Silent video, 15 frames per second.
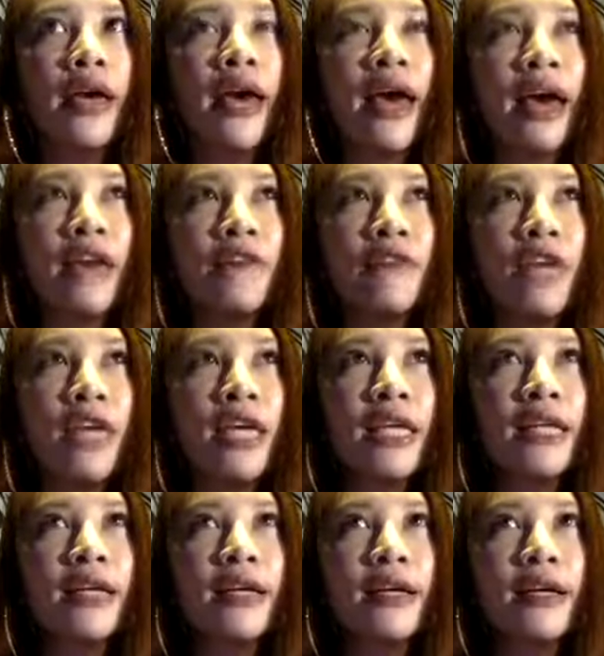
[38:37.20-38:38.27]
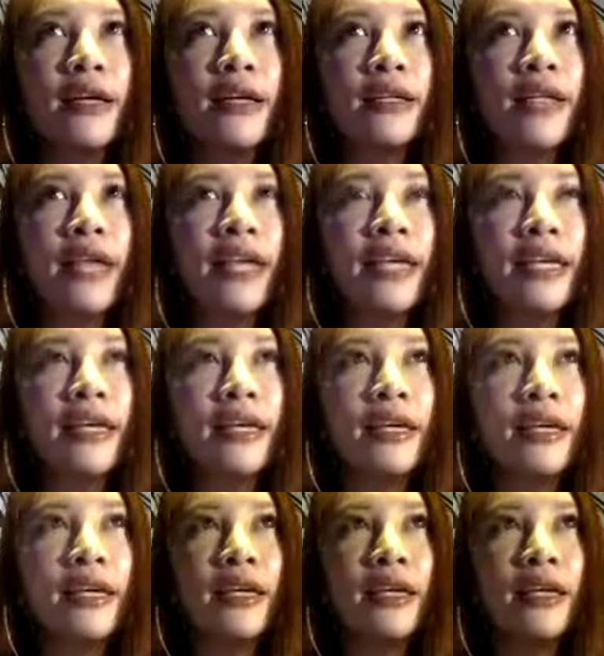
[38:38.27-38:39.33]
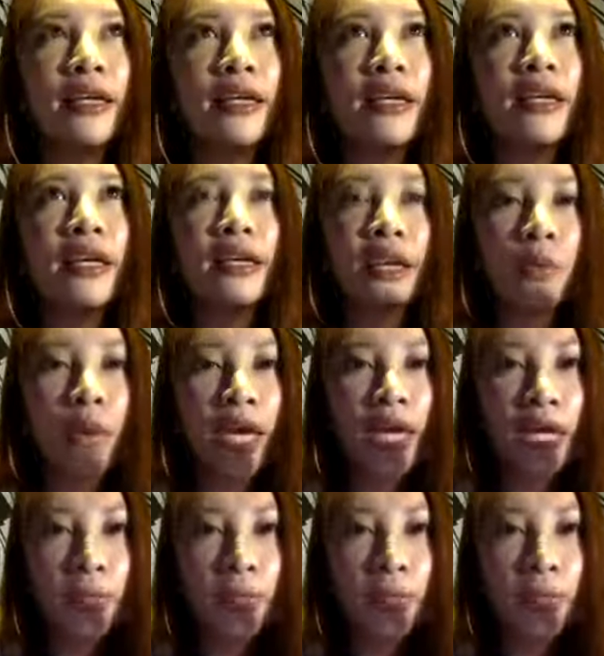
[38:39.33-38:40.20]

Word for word: having like in a way